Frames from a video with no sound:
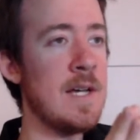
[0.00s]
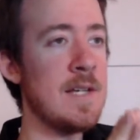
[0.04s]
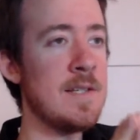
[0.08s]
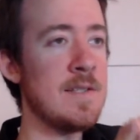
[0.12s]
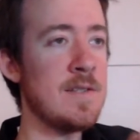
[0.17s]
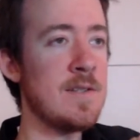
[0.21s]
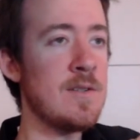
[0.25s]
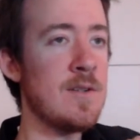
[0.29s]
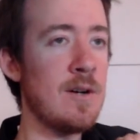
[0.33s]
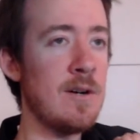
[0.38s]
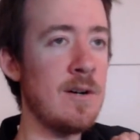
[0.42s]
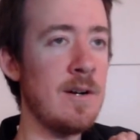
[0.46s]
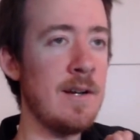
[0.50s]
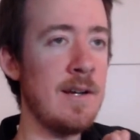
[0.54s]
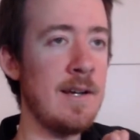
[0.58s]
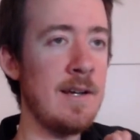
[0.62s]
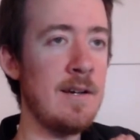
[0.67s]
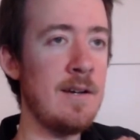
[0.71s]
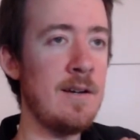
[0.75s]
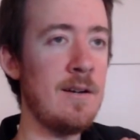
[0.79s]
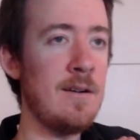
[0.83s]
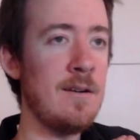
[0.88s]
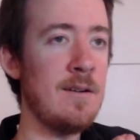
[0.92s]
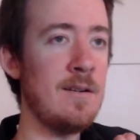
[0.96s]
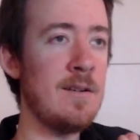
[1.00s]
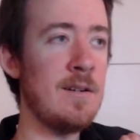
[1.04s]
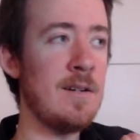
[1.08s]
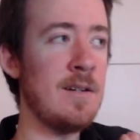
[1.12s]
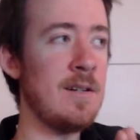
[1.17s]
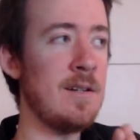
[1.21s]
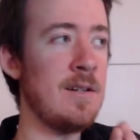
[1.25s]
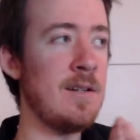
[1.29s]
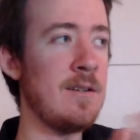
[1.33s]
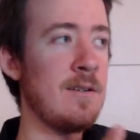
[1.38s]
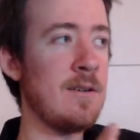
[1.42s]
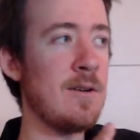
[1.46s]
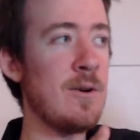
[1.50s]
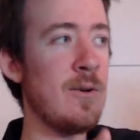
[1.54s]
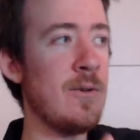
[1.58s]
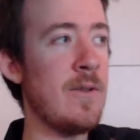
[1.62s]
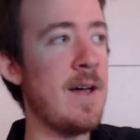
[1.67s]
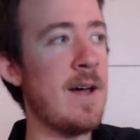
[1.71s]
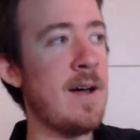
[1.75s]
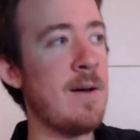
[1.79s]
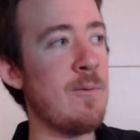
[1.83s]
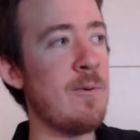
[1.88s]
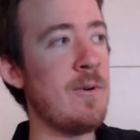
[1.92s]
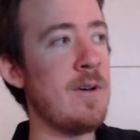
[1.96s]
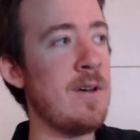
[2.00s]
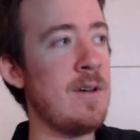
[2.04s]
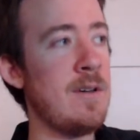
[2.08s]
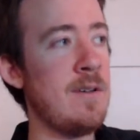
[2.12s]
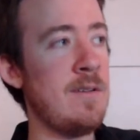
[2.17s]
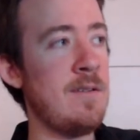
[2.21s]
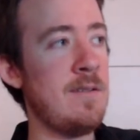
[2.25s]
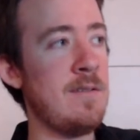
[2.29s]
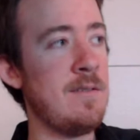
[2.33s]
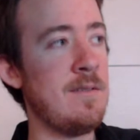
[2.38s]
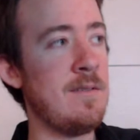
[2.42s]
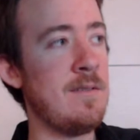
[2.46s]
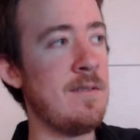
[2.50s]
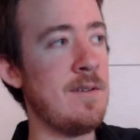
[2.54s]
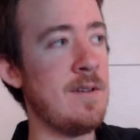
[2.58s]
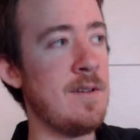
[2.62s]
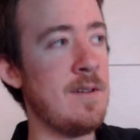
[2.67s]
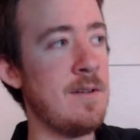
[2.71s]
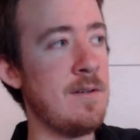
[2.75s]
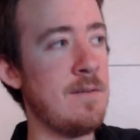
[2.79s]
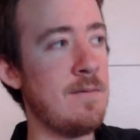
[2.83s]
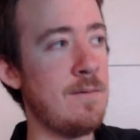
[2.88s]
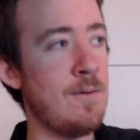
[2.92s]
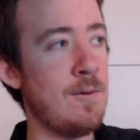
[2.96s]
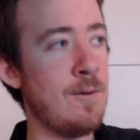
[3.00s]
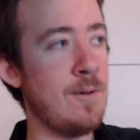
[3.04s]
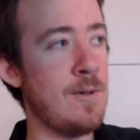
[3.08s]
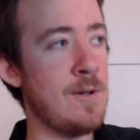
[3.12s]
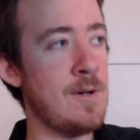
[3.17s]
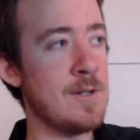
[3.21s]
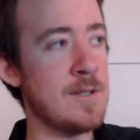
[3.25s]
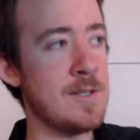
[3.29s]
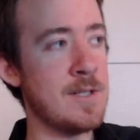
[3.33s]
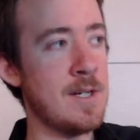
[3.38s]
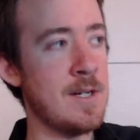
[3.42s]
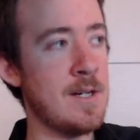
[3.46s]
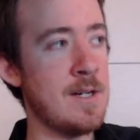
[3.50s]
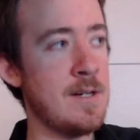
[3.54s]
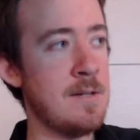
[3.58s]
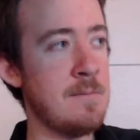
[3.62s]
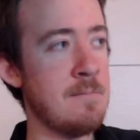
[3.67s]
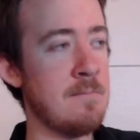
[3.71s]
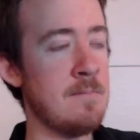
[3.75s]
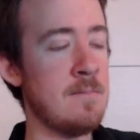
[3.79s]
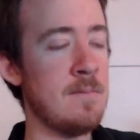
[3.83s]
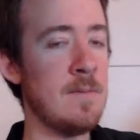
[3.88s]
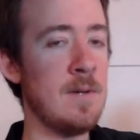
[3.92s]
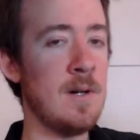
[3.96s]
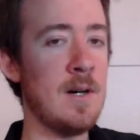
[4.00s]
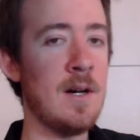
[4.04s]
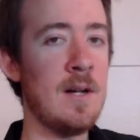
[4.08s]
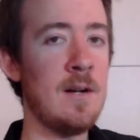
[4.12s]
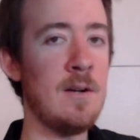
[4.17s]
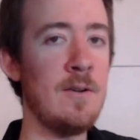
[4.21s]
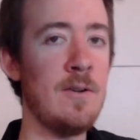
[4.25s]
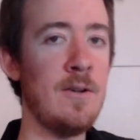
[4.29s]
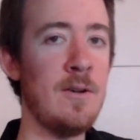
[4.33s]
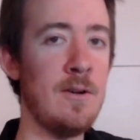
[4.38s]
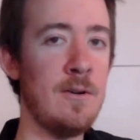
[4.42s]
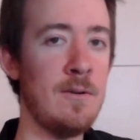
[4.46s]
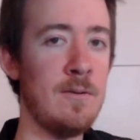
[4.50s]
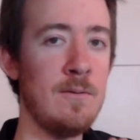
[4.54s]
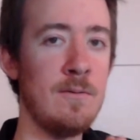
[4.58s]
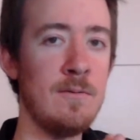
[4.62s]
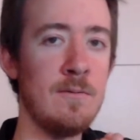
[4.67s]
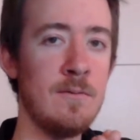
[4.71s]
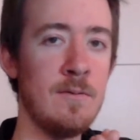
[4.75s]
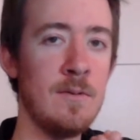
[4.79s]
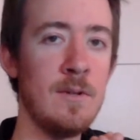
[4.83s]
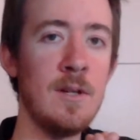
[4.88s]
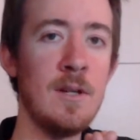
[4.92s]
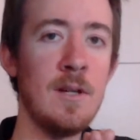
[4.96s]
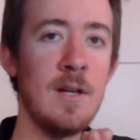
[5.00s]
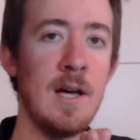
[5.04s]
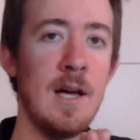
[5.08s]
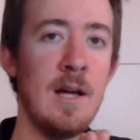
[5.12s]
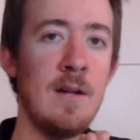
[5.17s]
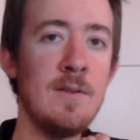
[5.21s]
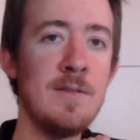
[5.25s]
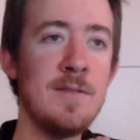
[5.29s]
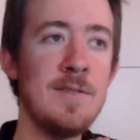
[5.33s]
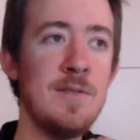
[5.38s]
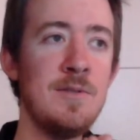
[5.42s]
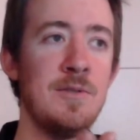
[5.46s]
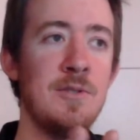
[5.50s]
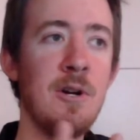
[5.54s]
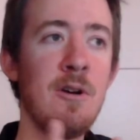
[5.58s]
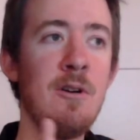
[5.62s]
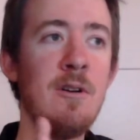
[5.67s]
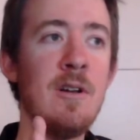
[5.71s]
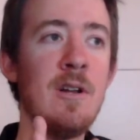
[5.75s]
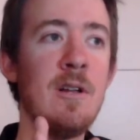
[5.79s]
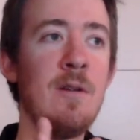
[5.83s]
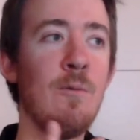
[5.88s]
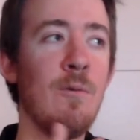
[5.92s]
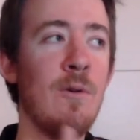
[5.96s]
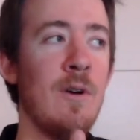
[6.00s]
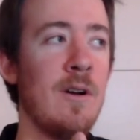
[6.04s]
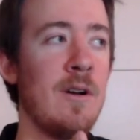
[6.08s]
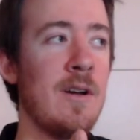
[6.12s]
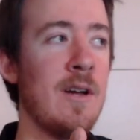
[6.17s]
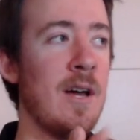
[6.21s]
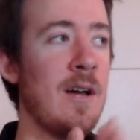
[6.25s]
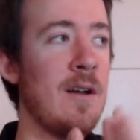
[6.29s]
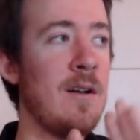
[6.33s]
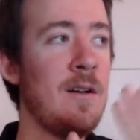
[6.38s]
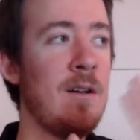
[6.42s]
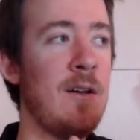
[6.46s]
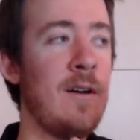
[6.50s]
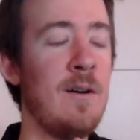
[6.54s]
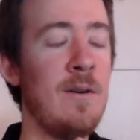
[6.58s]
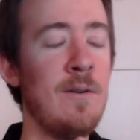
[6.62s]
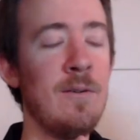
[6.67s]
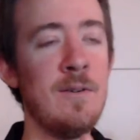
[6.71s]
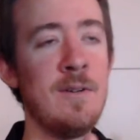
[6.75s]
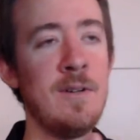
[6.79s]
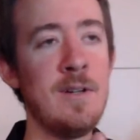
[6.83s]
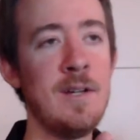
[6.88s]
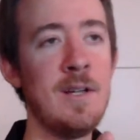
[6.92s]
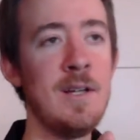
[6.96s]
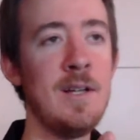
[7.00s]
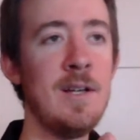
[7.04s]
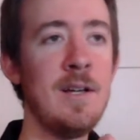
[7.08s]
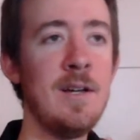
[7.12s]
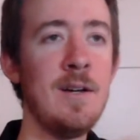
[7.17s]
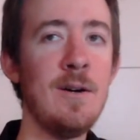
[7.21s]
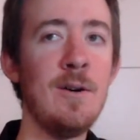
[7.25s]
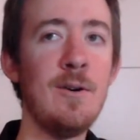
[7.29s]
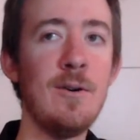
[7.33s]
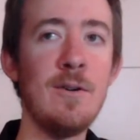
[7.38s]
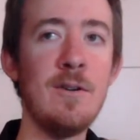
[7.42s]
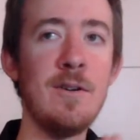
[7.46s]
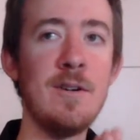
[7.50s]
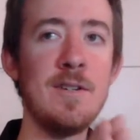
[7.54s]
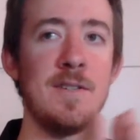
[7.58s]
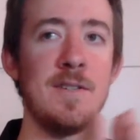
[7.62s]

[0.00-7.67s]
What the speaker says: start here and then go that way for a long time? I don't know. How does eternity work? I don't know. Or